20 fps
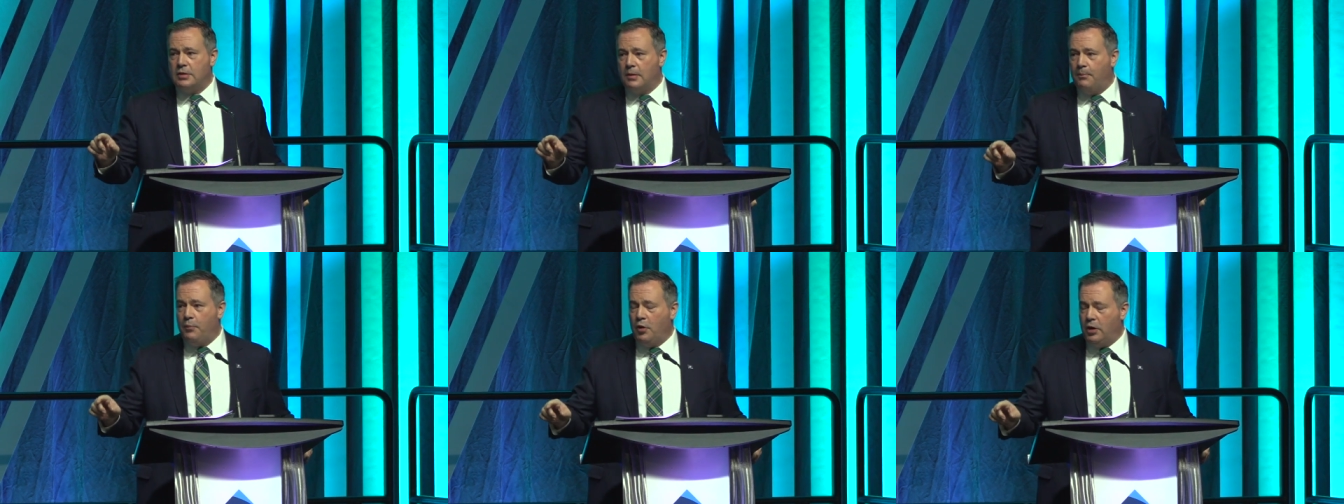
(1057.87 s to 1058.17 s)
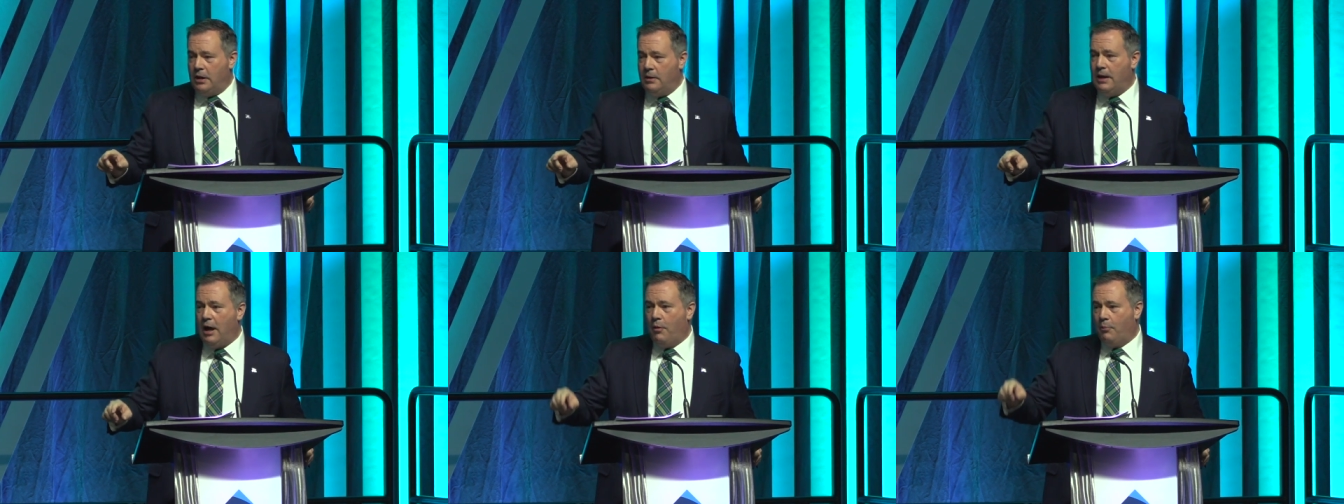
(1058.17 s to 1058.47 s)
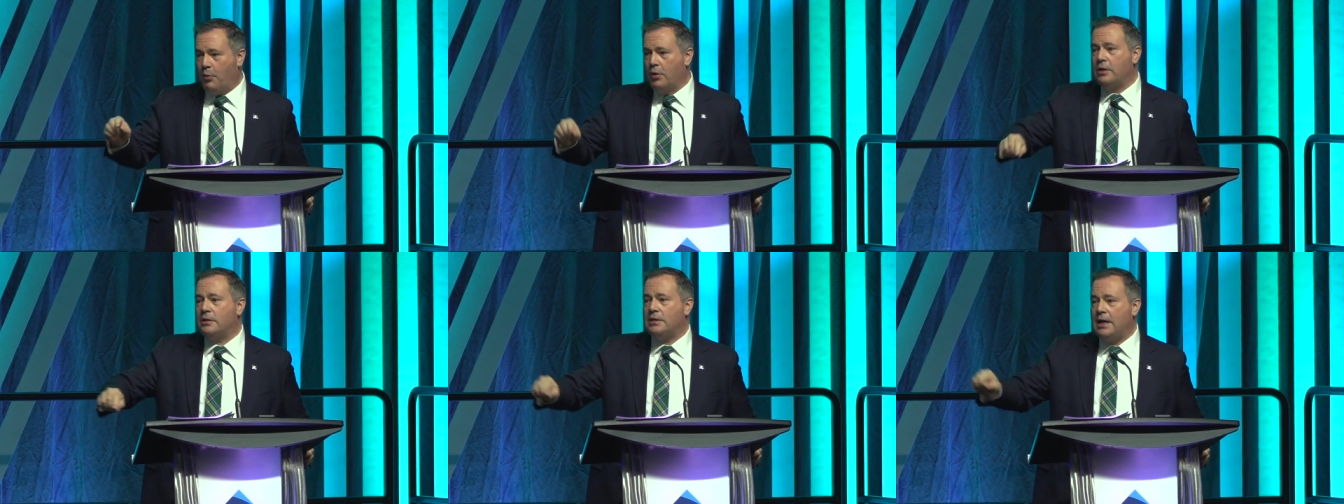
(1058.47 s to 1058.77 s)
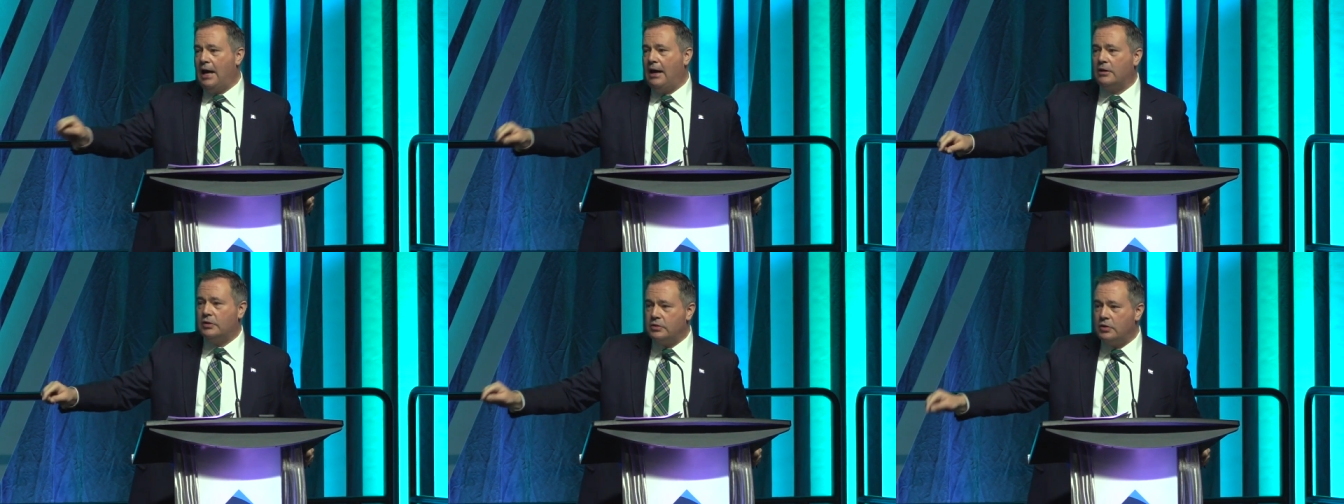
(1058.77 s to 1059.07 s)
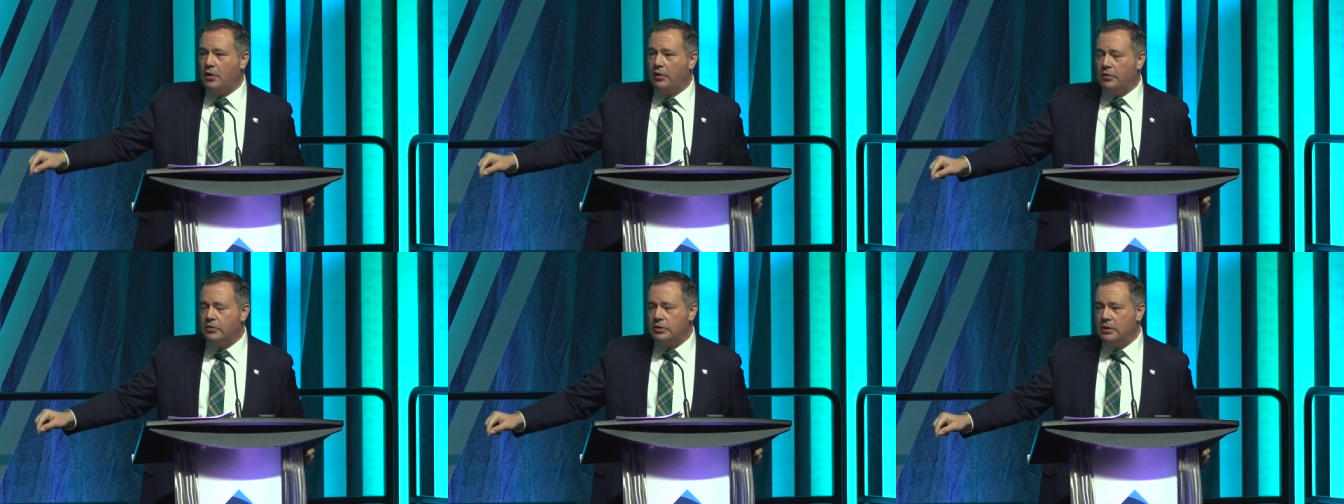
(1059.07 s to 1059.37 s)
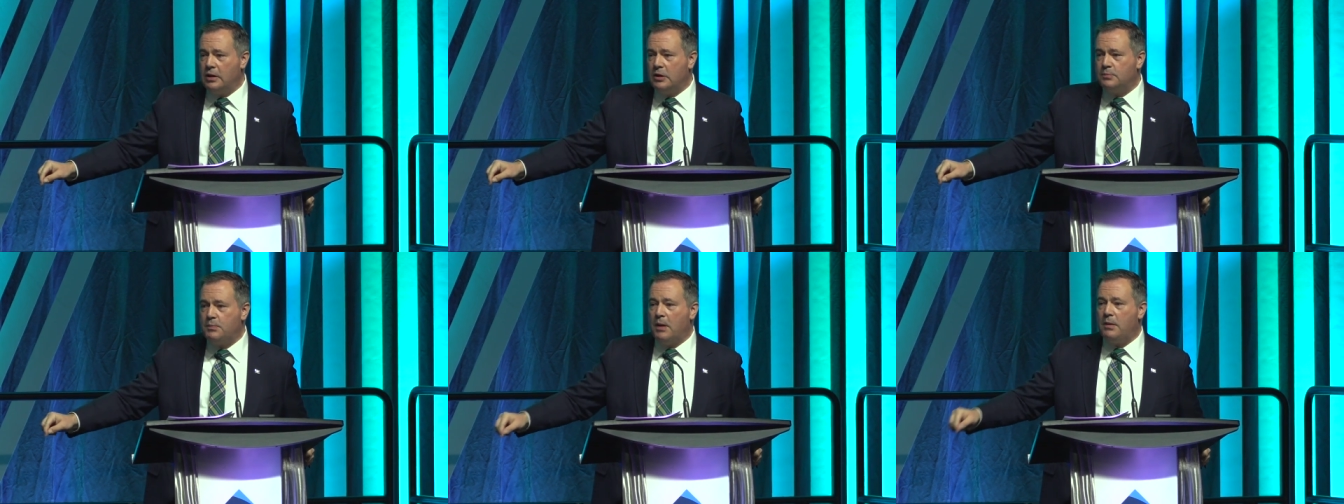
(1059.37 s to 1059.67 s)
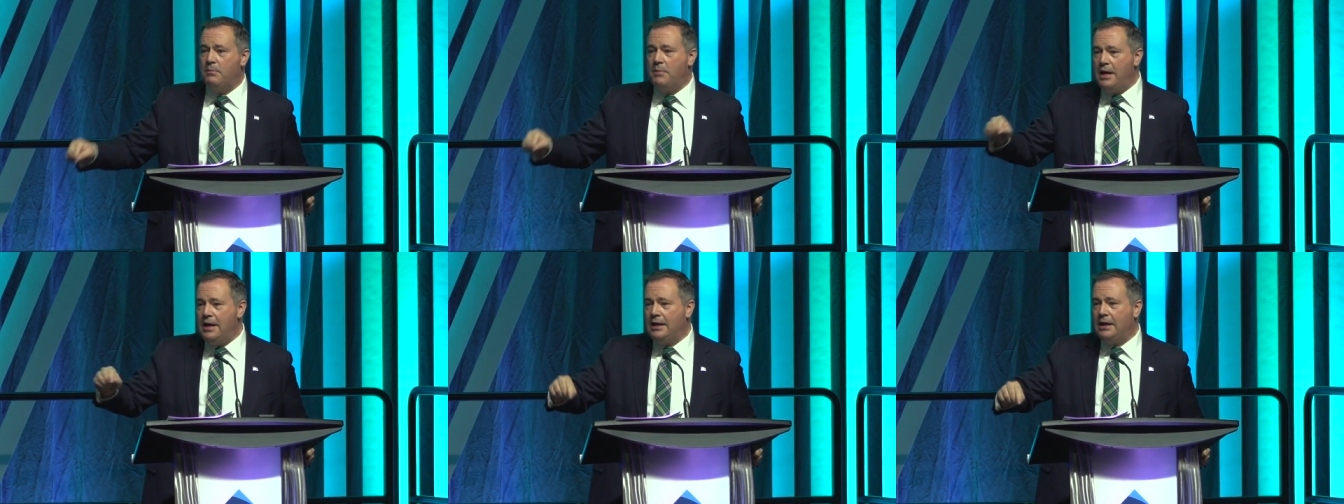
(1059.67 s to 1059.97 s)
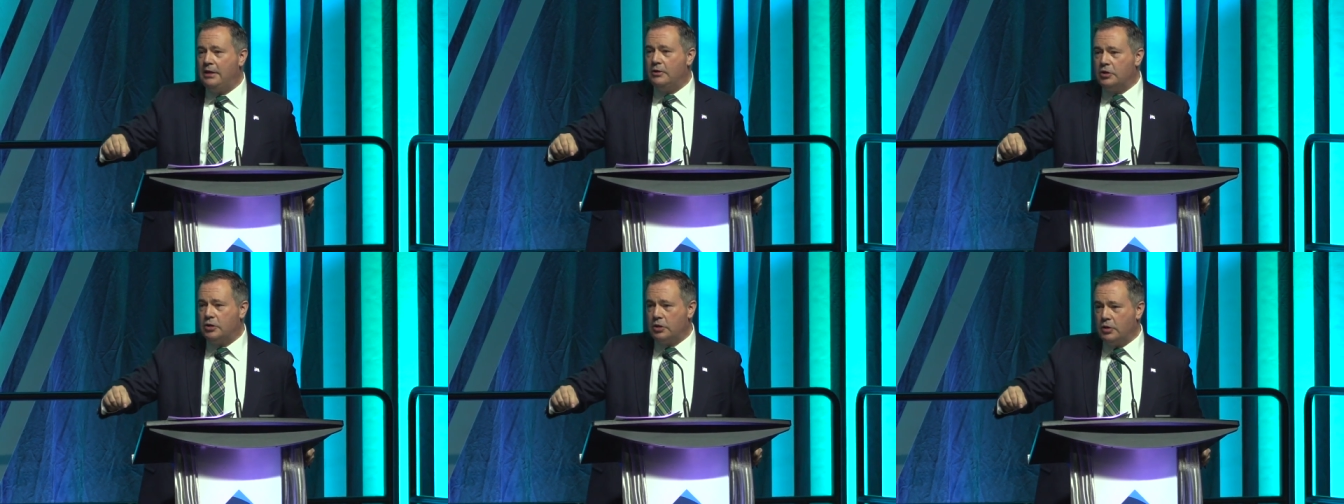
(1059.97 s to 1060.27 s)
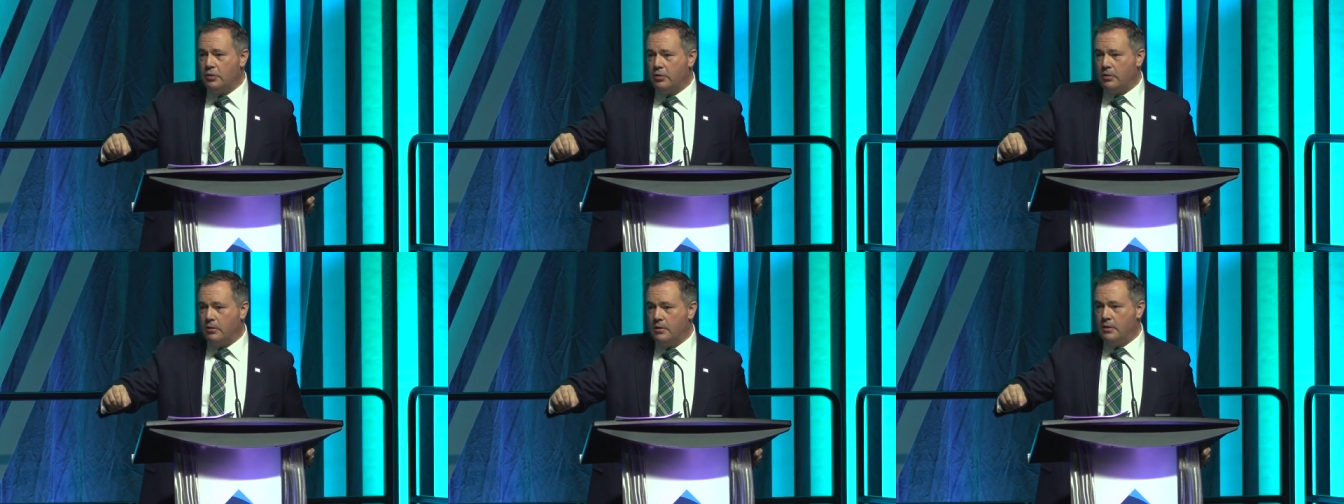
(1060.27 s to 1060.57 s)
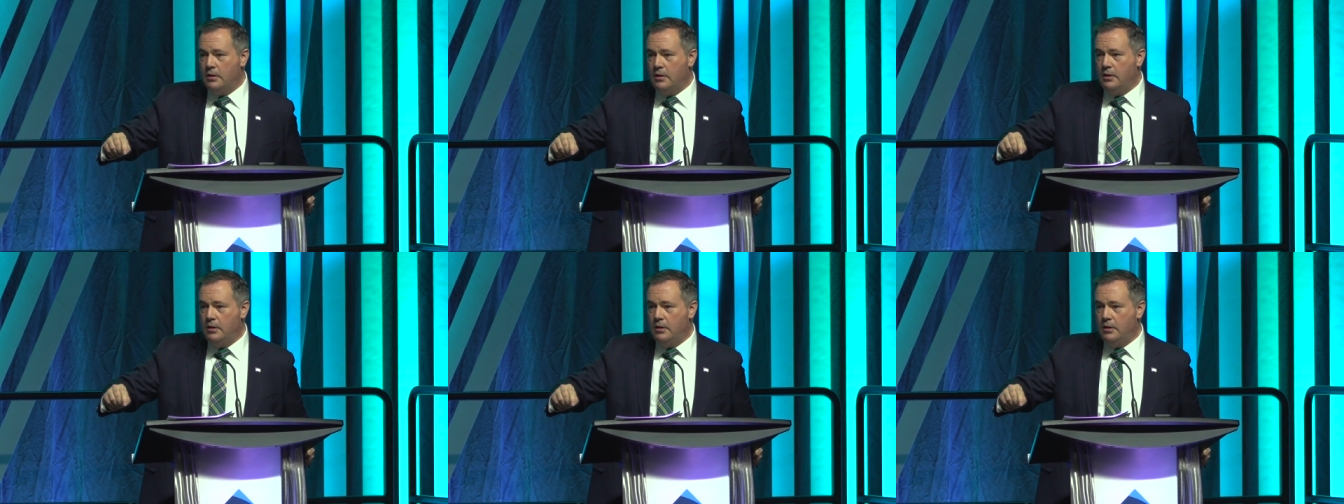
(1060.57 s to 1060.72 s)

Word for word: to putting Alberta tax dollars in this, but making sure